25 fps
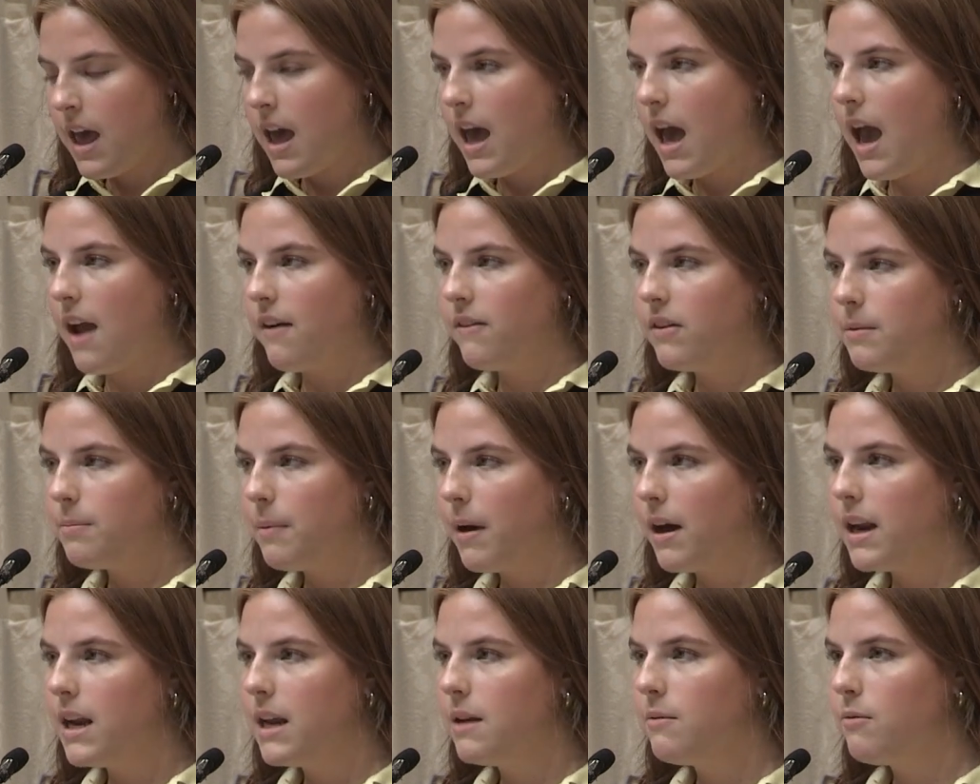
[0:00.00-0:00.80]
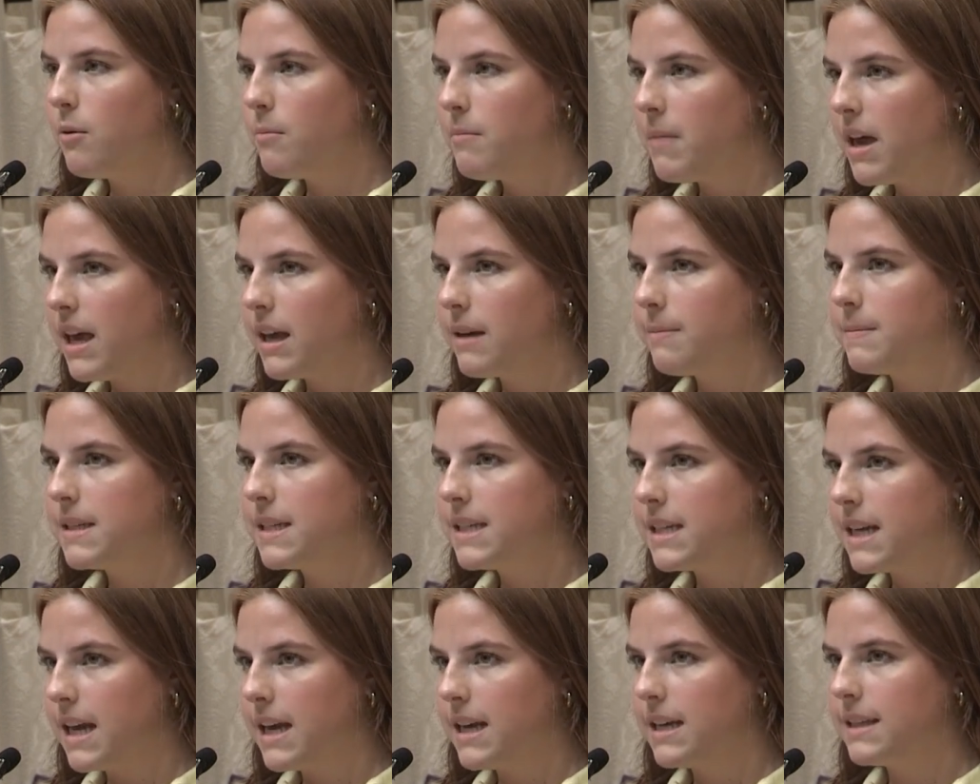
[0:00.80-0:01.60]
Everybody will make
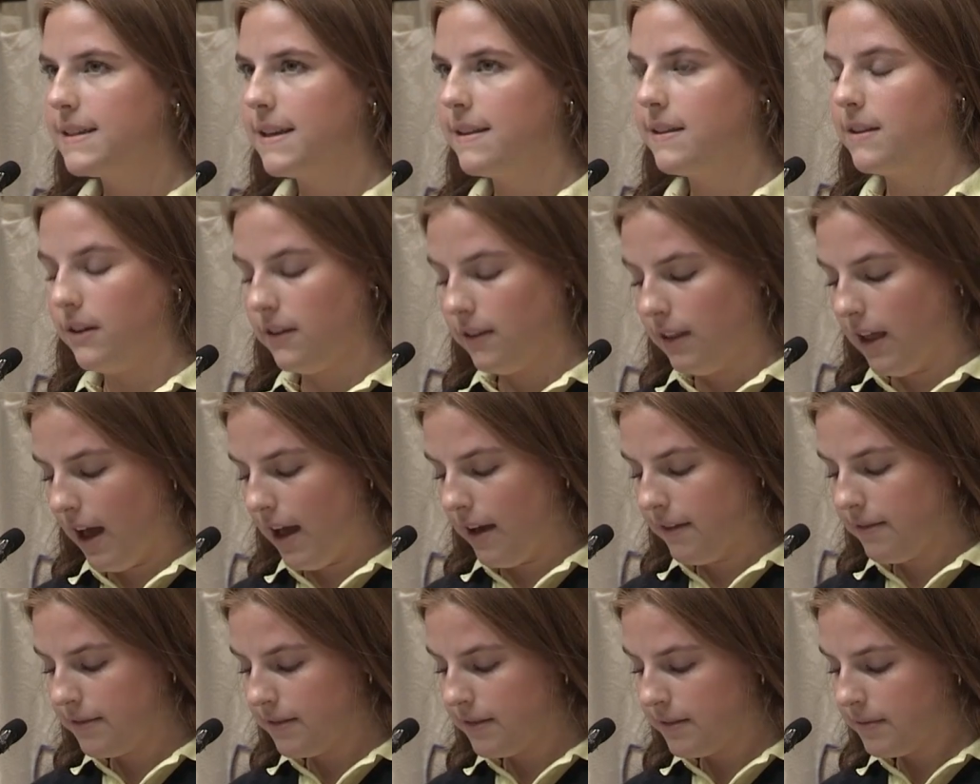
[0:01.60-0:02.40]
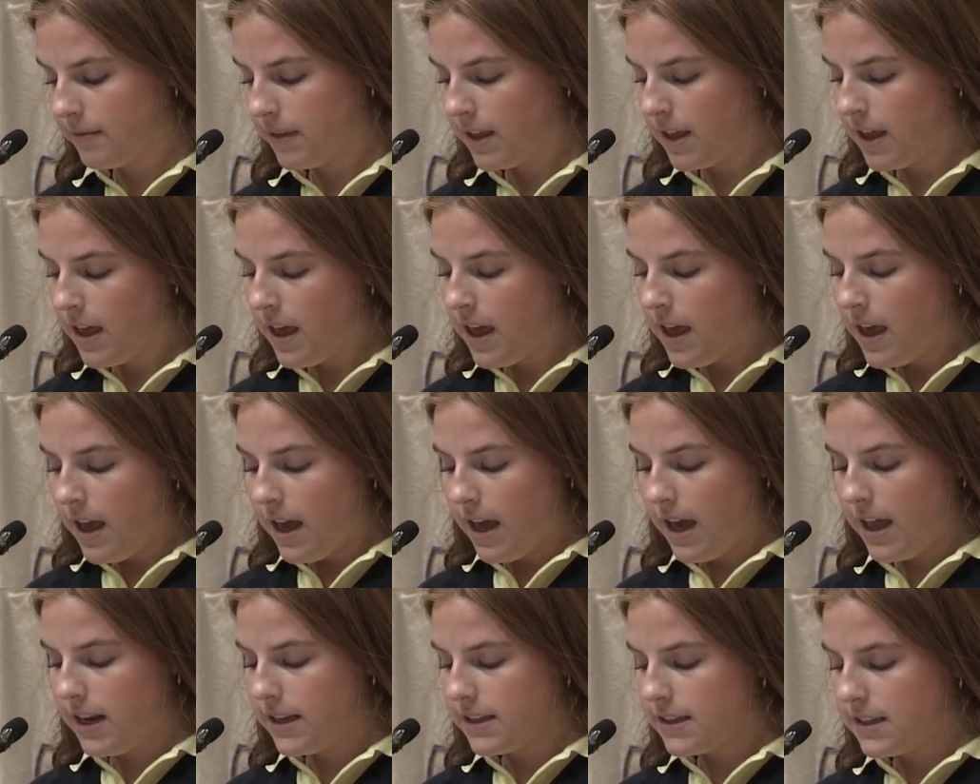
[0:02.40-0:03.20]
mistakes in their life.
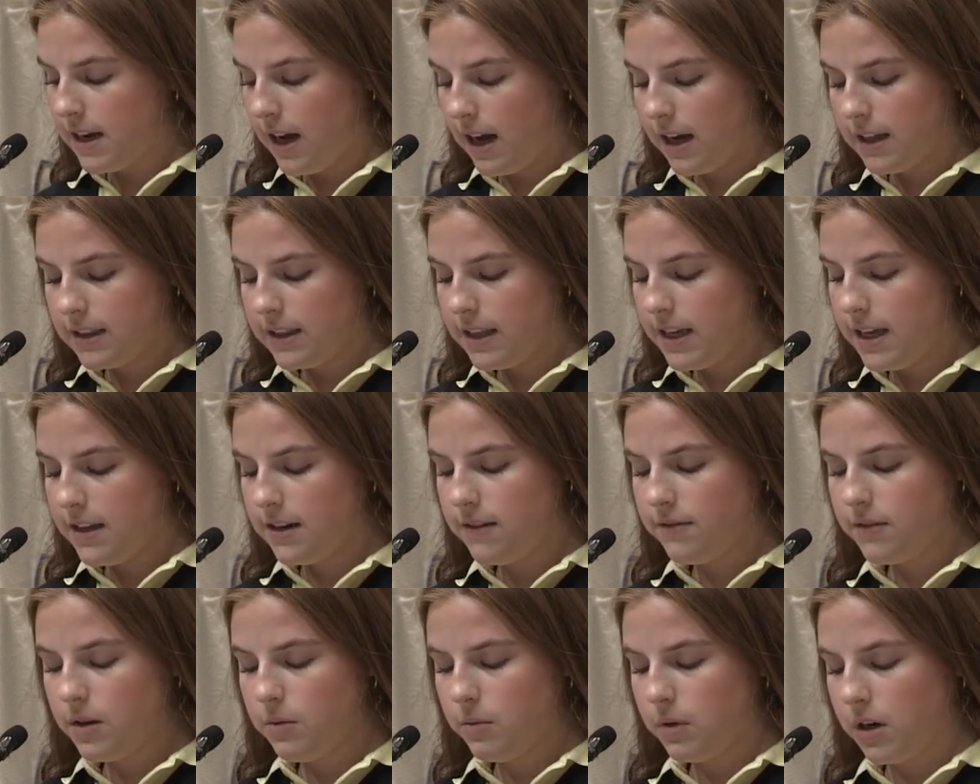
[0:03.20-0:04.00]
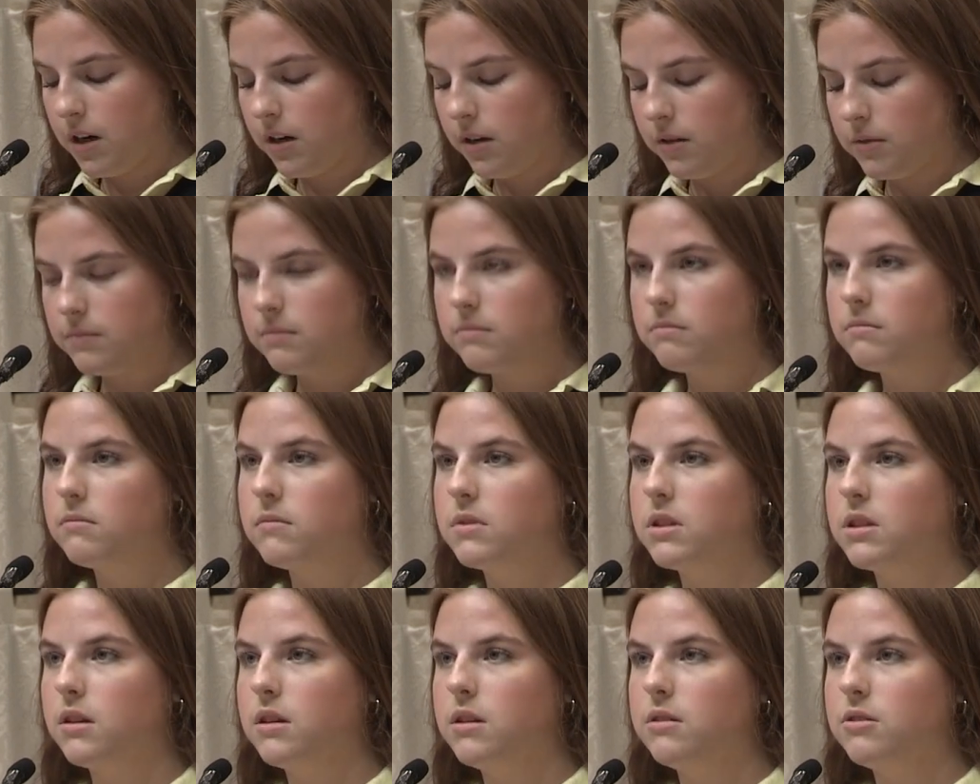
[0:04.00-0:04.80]
It is not the end of the world,
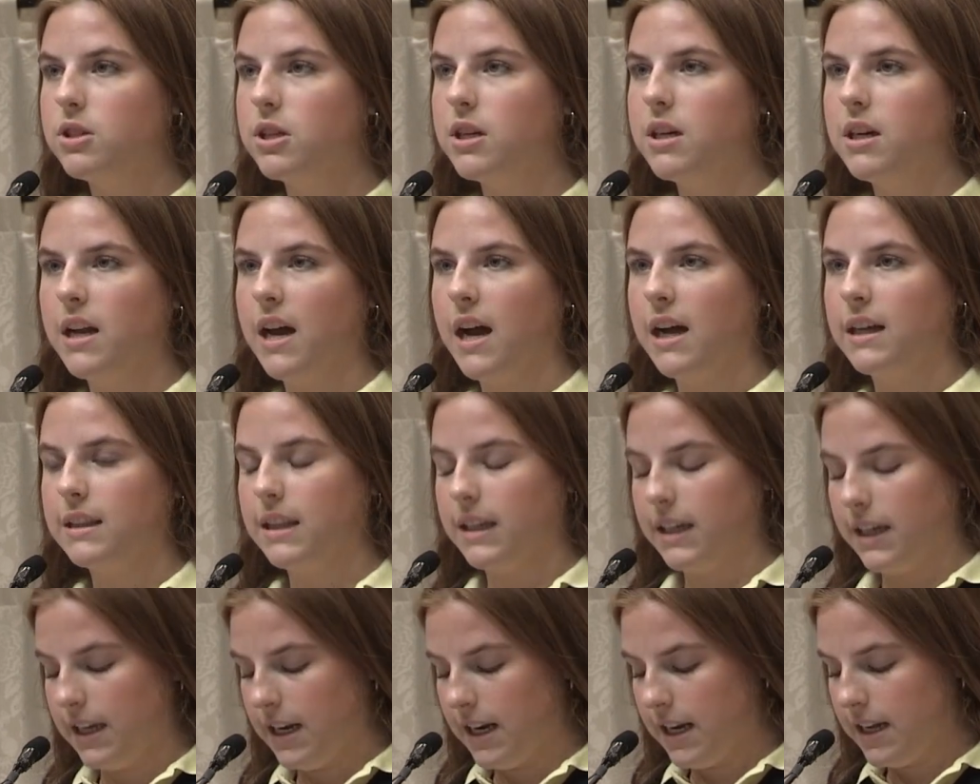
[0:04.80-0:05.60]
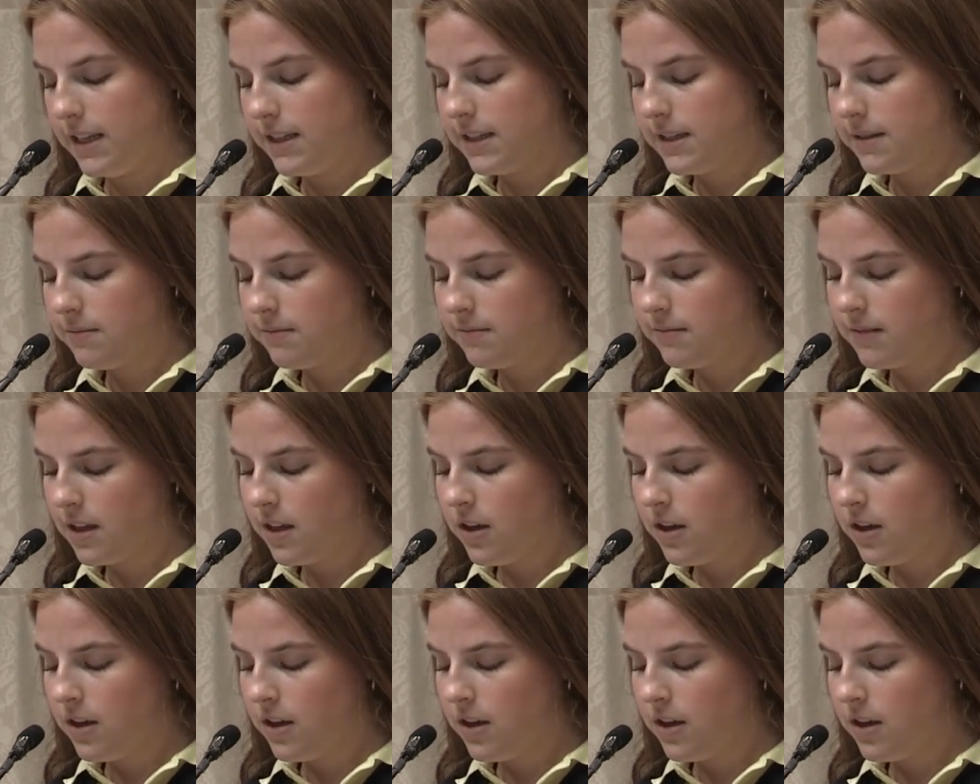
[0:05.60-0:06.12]
so you shouldn't act like it is.